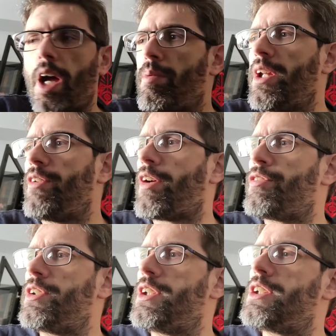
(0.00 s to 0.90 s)
I believe
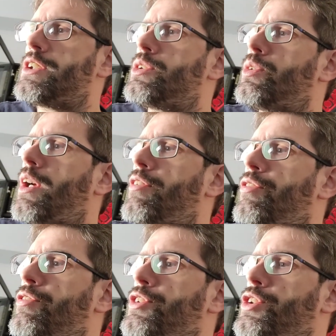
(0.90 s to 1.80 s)
I've these two
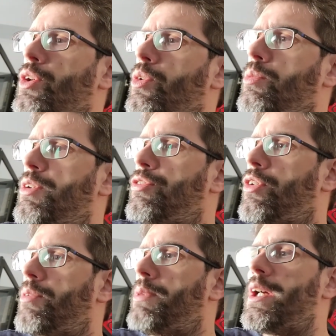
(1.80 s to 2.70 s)
I've shown
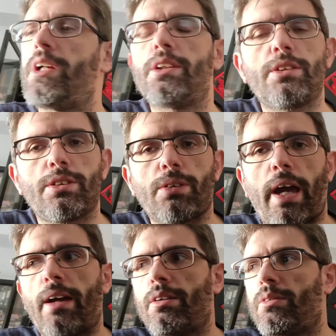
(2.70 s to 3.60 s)
before, but
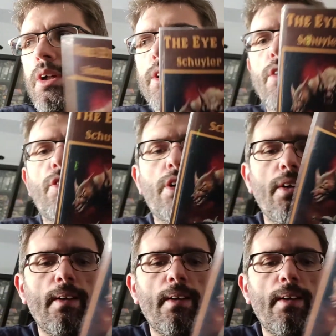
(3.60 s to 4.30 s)
eh, whatever.